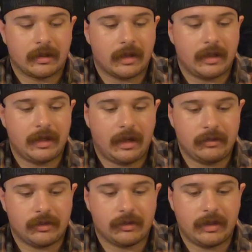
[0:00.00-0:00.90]
cutting
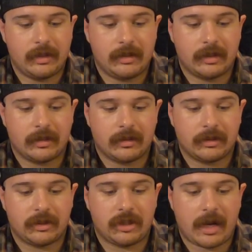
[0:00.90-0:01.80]
down trees,
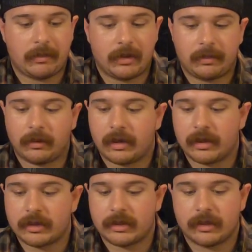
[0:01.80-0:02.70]
chopping up
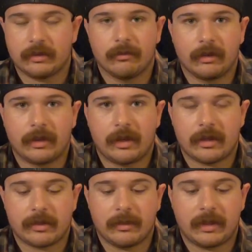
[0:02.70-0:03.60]
logs, really
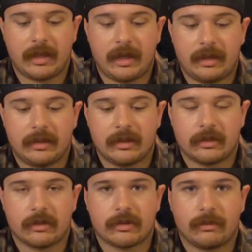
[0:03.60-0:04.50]
awesome at that. It's
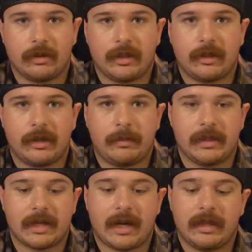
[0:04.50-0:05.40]
also really good at
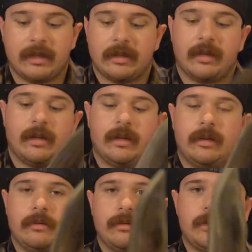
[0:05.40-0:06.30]
batoning,
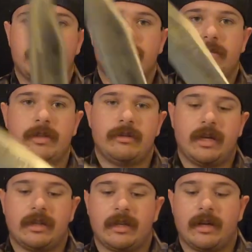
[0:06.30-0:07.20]
which is when you
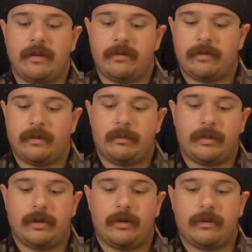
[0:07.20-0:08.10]
take the knife,
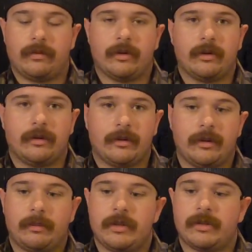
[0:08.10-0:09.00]
put it over
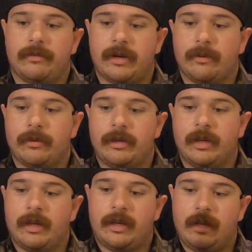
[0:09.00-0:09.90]
your piece of firewood,
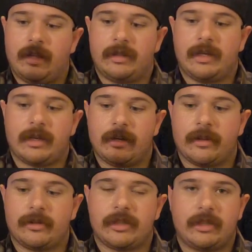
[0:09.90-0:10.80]
take
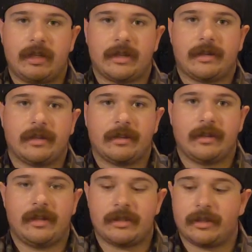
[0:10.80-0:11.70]
another stick
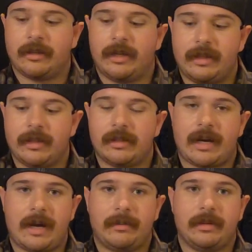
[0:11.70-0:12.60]
and start hitting the
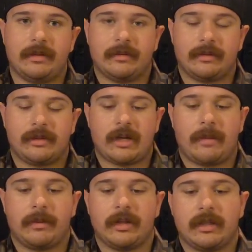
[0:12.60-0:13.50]
top and
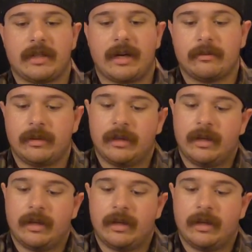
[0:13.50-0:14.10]
chopping it down.